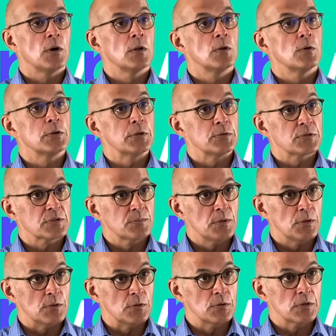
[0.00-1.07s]
or you
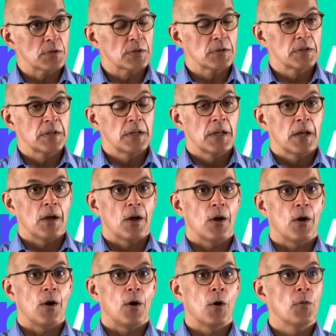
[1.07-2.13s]
smoke,
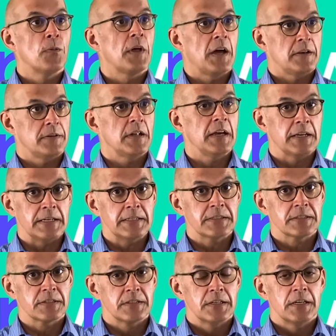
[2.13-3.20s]
on that night,